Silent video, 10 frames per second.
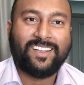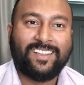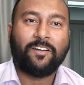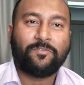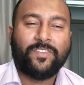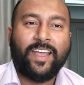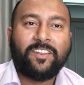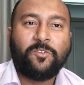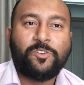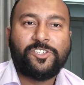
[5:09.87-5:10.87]
After
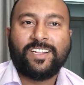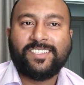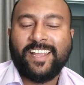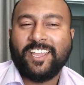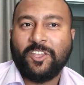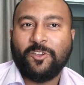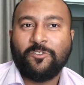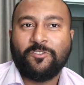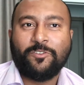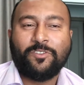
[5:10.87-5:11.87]
that, we shall take you
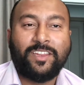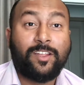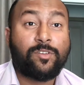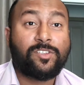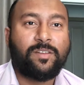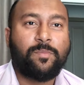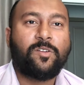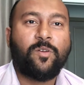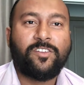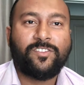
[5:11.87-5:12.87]
to the nearest
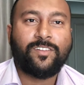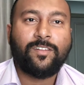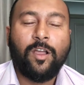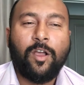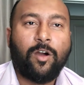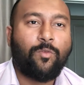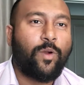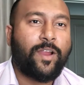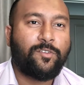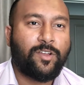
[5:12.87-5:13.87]
immigration of
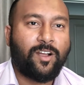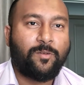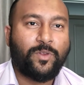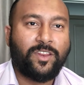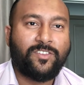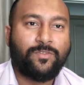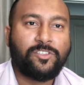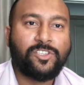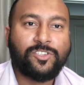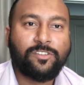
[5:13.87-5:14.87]
where your company is
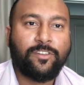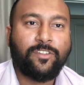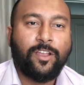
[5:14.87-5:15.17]
registered